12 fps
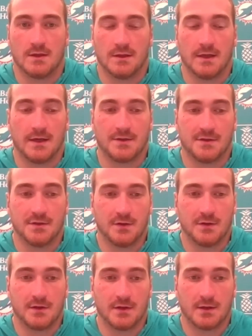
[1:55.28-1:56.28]
Yeah,
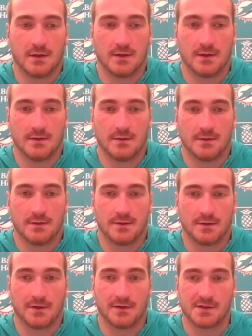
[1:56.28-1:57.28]
Duke,
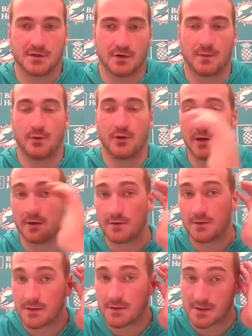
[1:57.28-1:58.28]
you know, he's a great player.
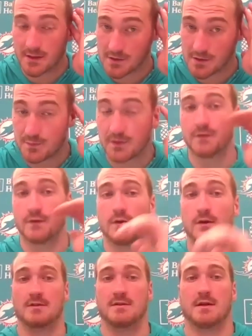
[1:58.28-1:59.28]
He's a guy who's played for a
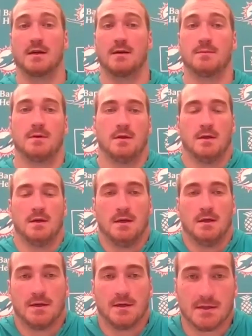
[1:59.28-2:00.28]
long time.
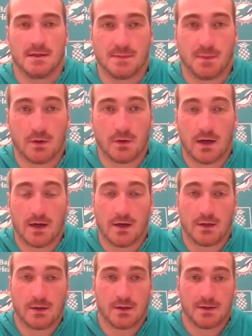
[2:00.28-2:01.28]
He's been
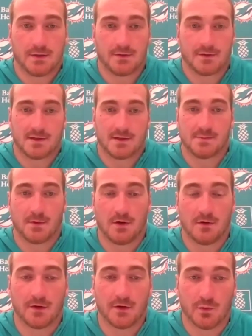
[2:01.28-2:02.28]
around. He understands
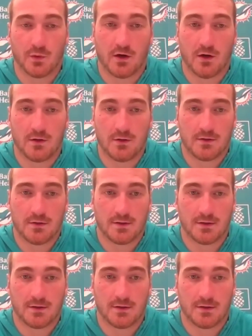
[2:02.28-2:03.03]
ball very well.